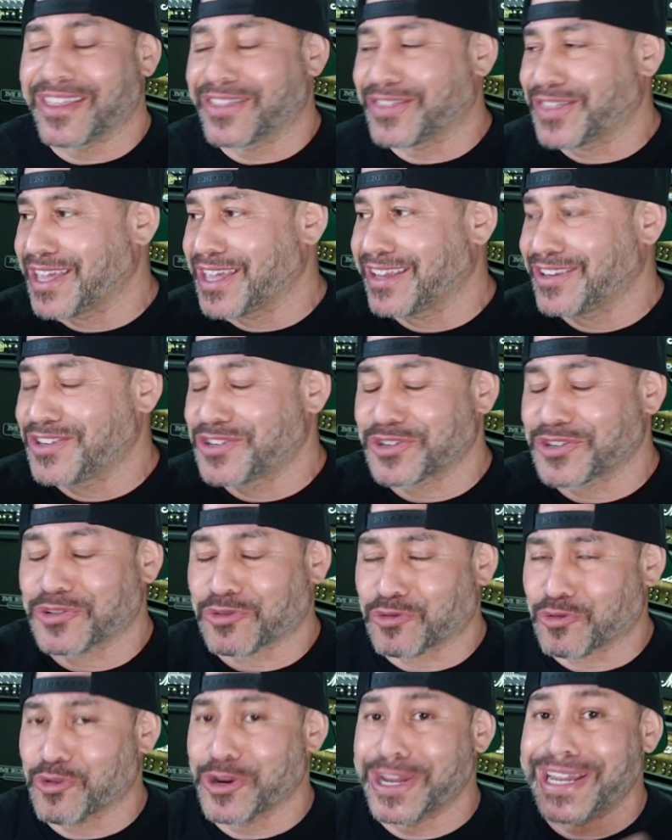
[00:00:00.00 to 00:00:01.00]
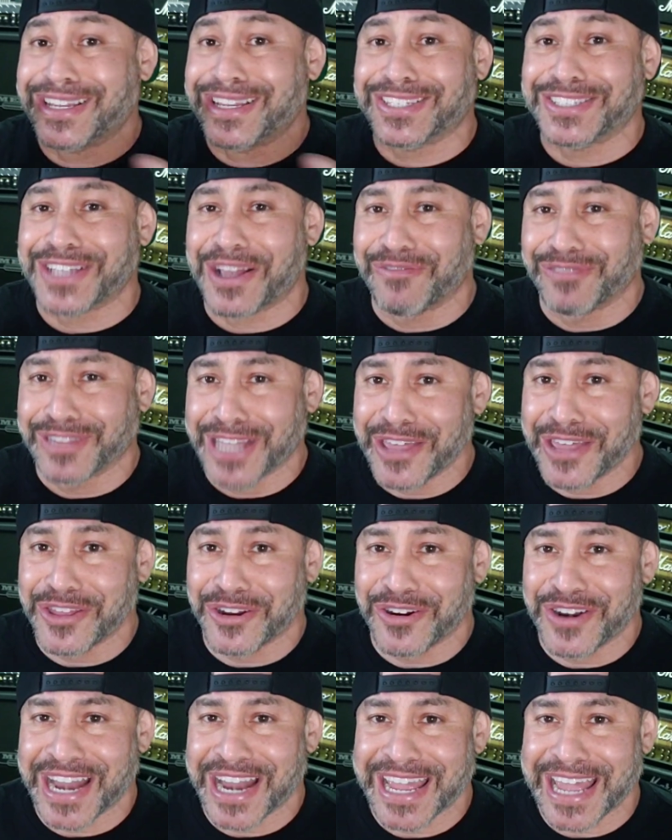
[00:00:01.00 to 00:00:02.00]
The thing just reeks of
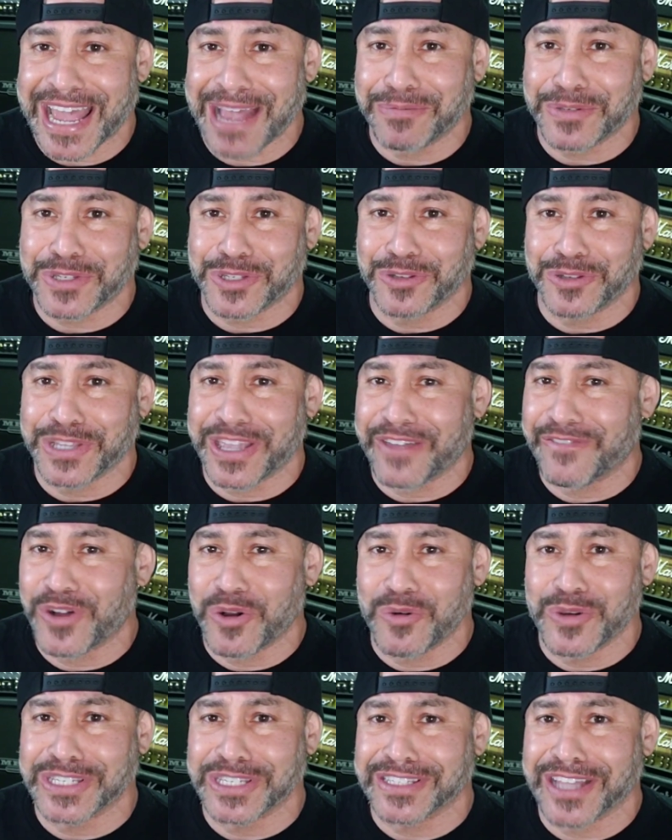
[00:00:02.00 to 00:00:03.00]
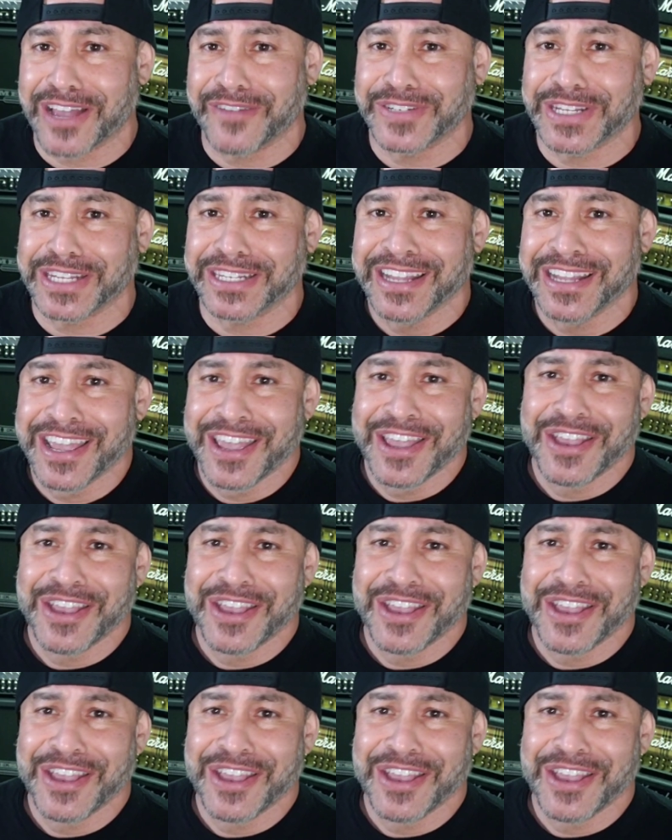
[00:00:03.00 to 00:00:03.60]
leather, and I absolutely have always loved it.